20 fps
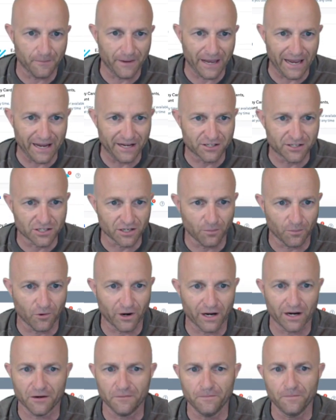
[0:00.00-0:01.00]
page
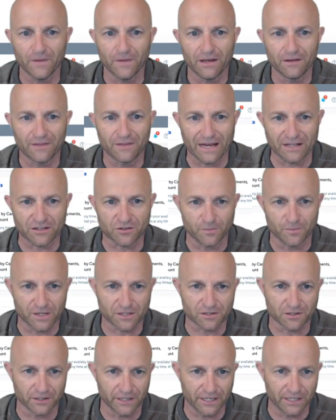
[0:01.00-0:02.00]
somewhere, that's
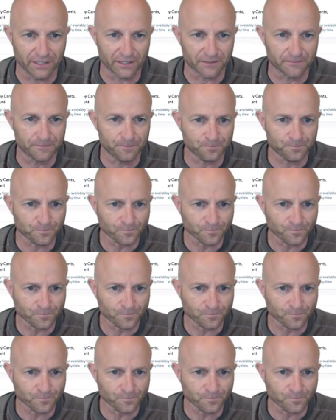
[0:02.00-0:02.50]
misleading.